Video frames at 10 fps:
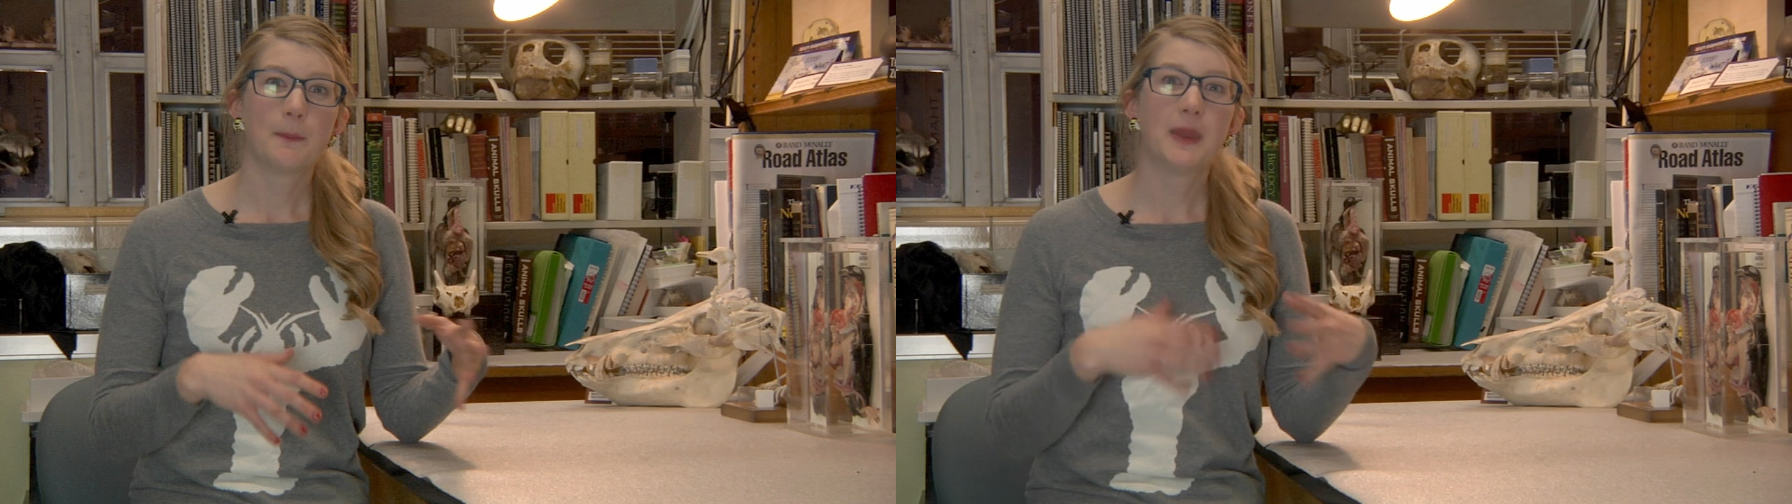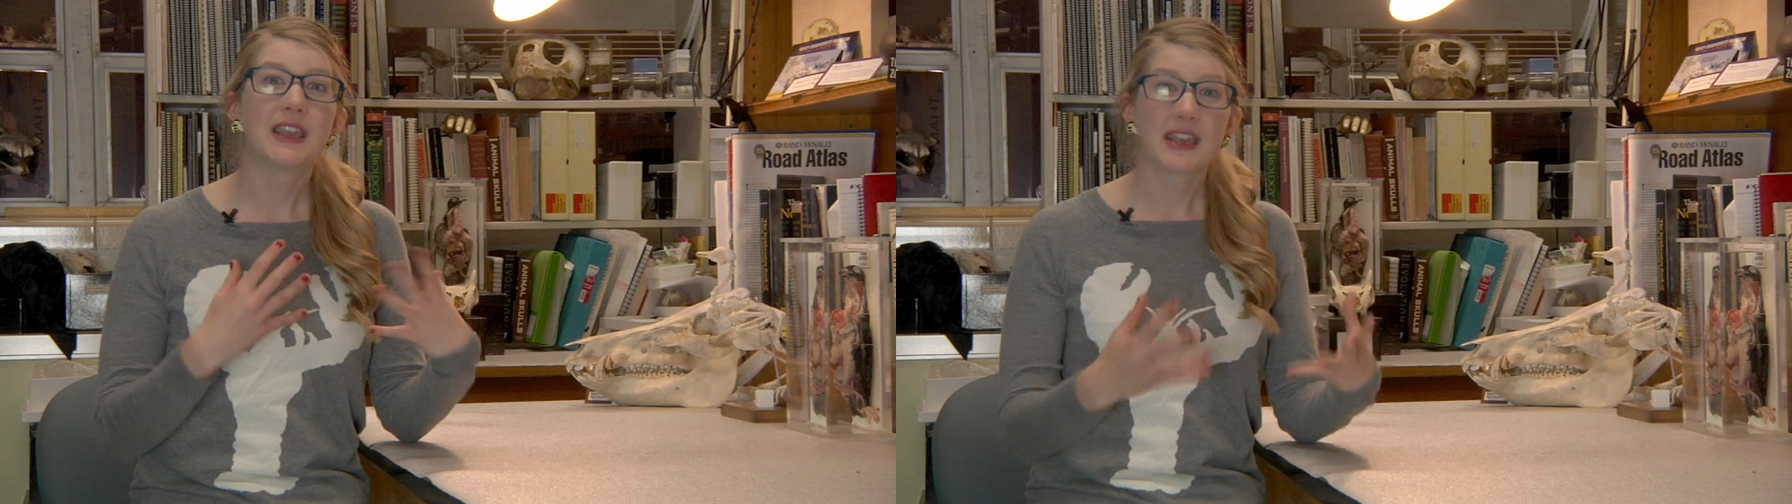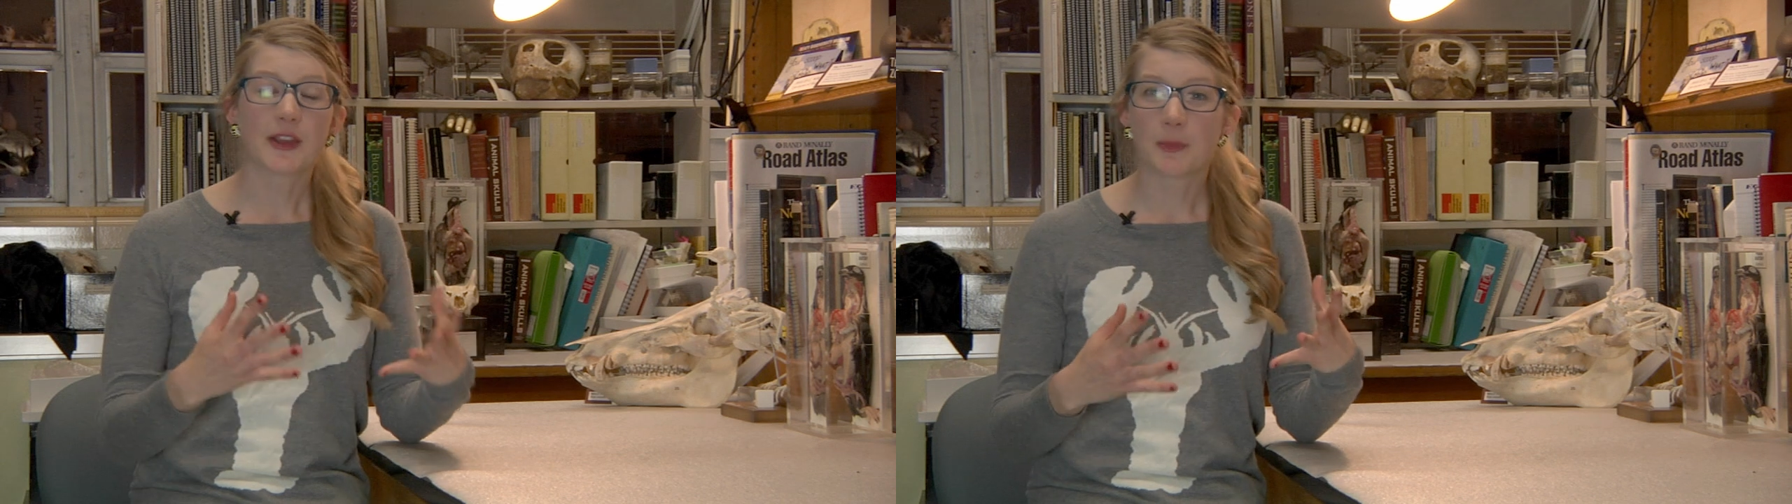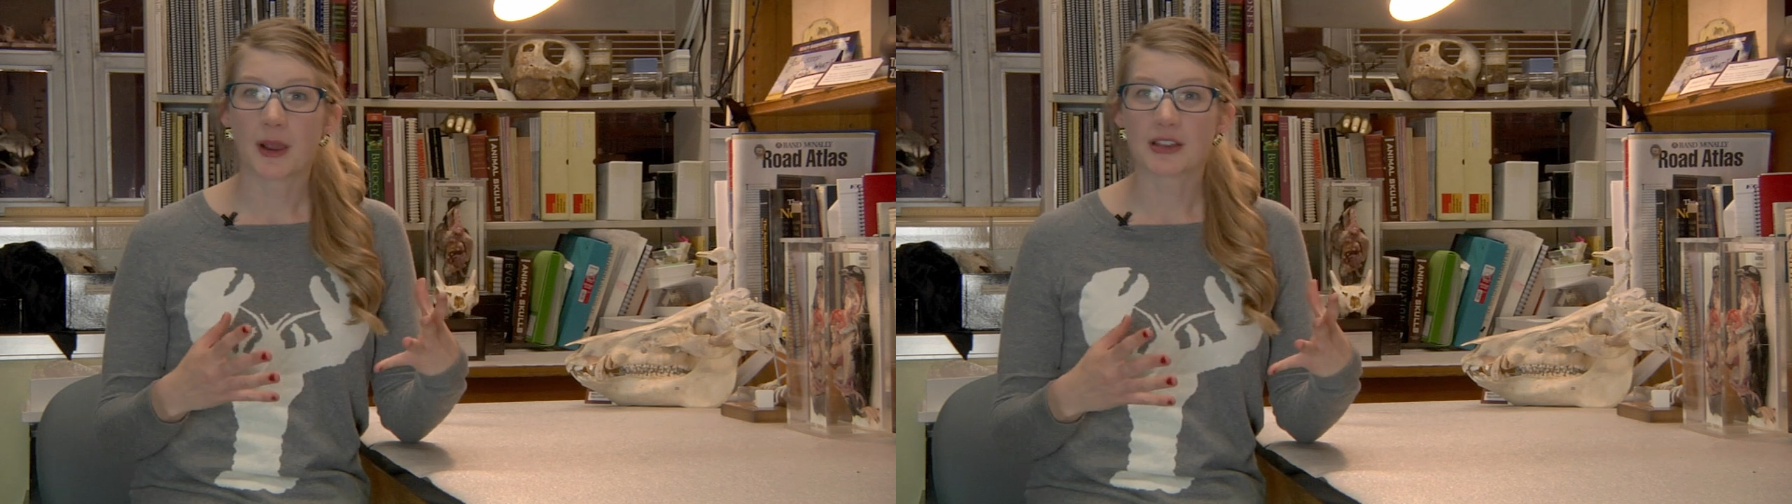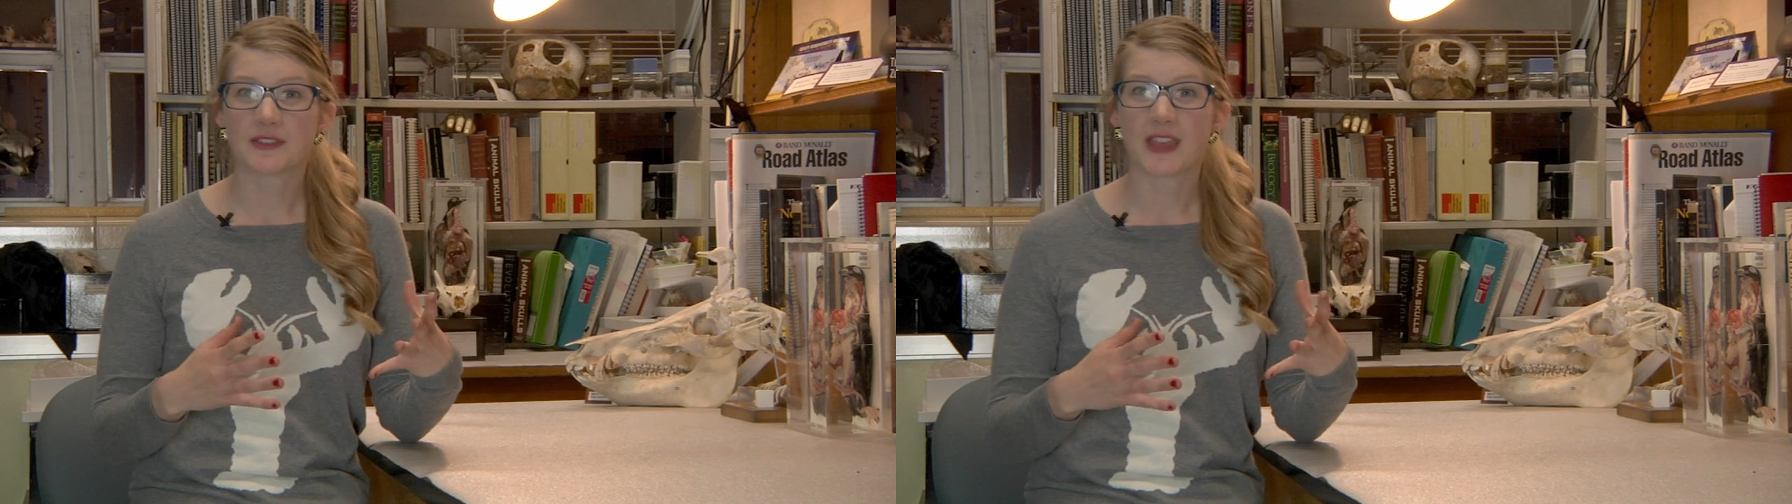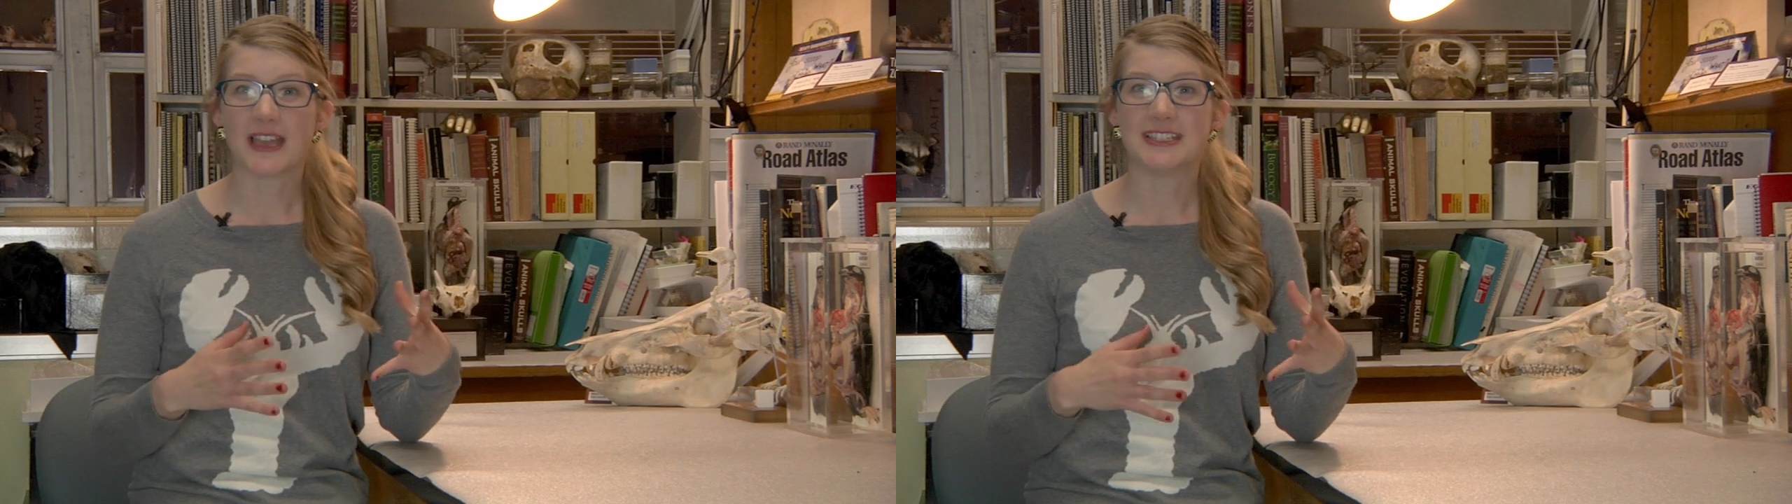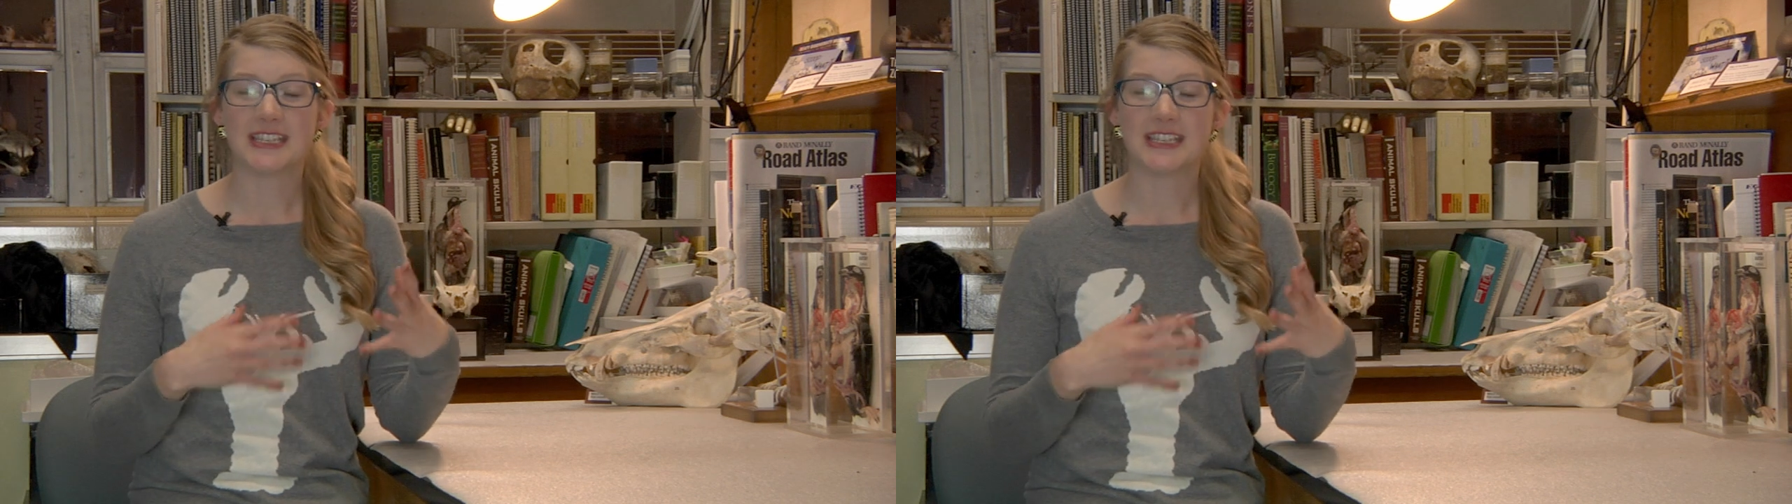picking out the parts of that